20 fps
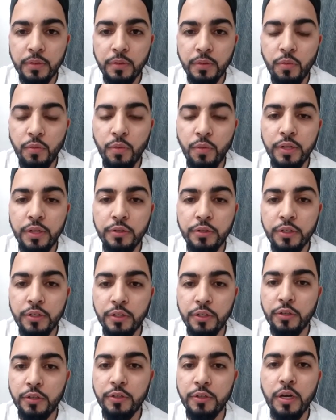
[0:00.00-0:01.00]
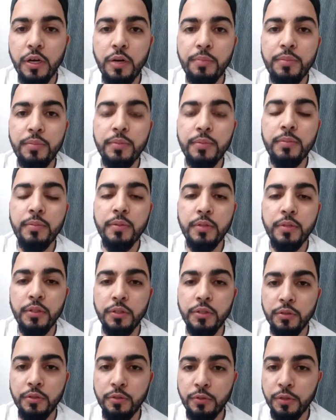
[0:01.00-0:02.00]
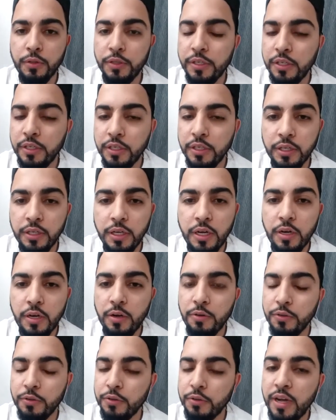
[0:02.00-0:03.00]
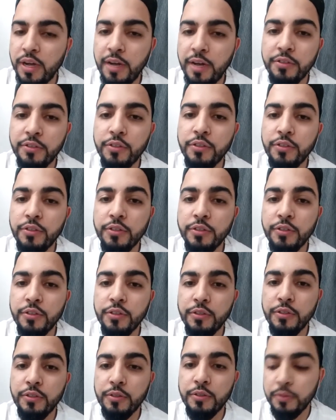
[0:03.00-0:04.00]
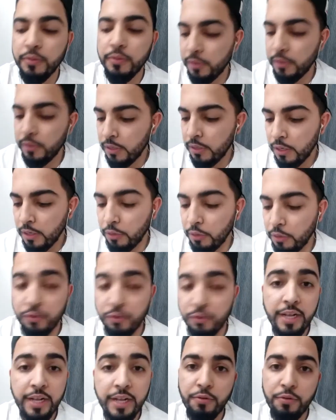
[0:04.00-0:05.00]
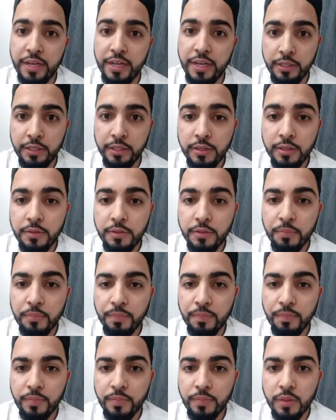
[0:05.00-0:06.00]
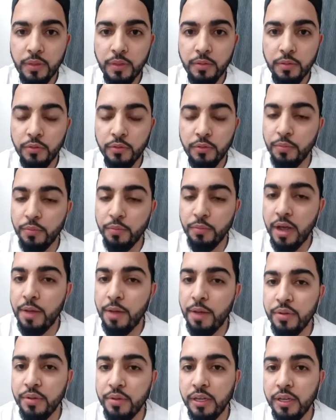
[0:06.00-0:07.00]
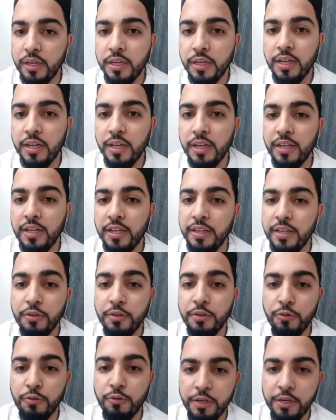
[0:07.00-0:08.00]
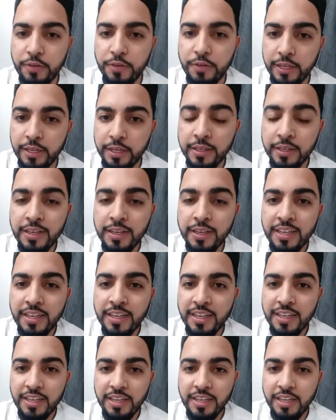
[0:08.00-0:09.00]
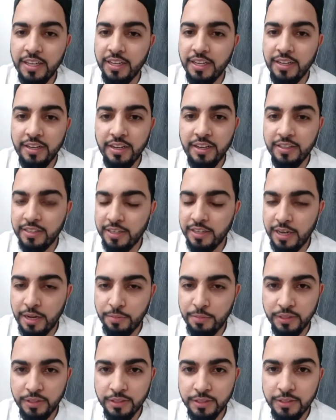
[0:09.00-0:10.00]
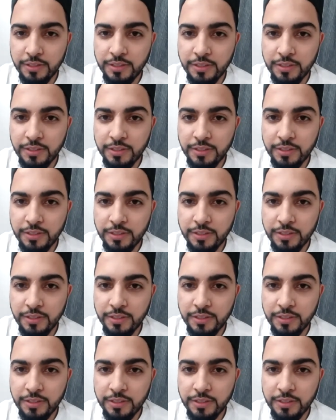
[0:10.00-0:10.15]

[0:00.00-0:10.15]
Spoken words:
when you're growing up, you hear, oh, you have to graduate to be happy. And then you graduate and nothing happens.